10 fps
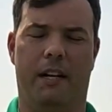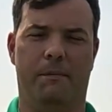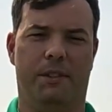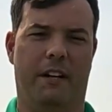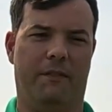
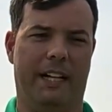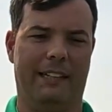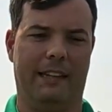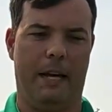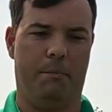Um, stuff
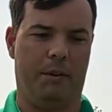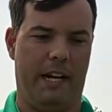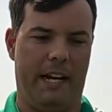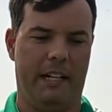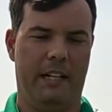like lead
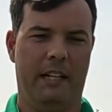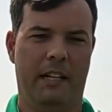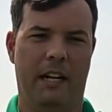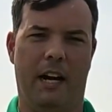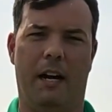plant,
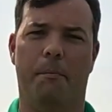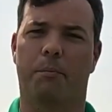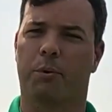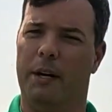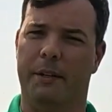
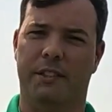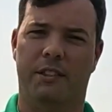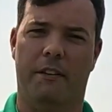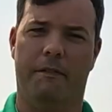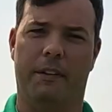um, prairie
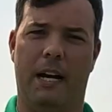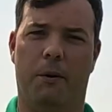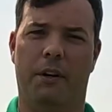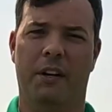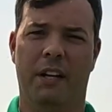
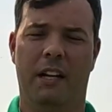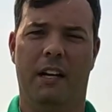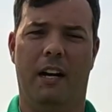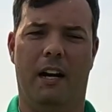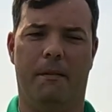sunflower,
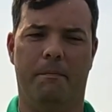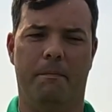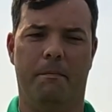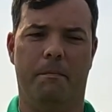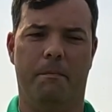
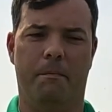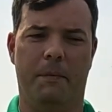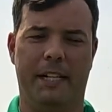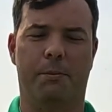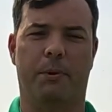um,
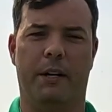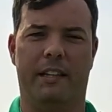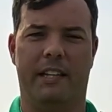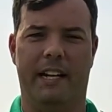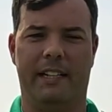nice
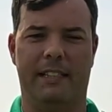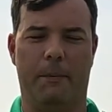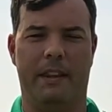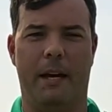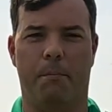prairie things
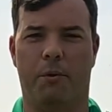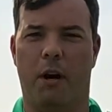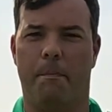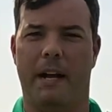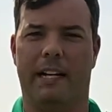that we then
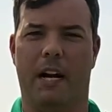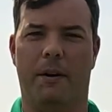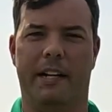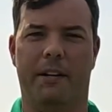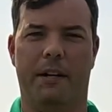brought back
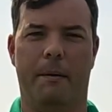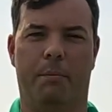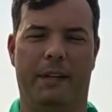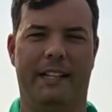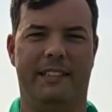out here
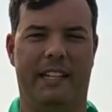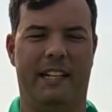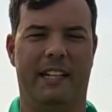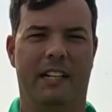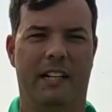and
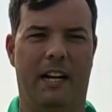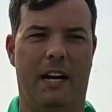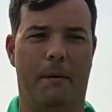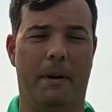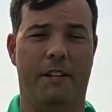planted
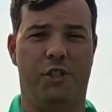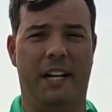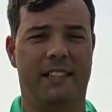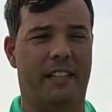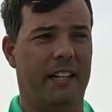um,
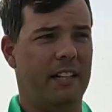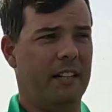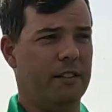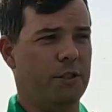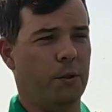adjacent
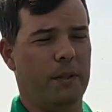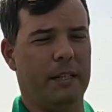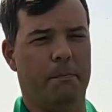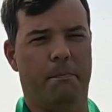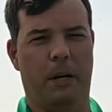to
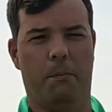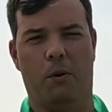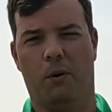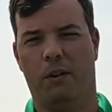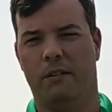the
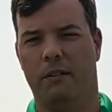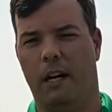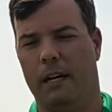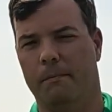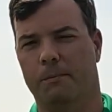Bellbowl
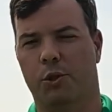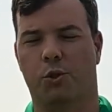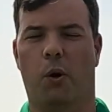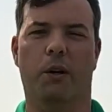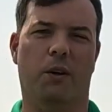
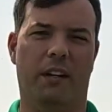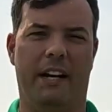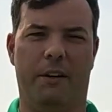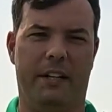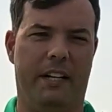soil
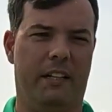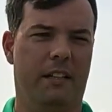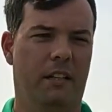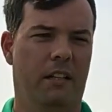area.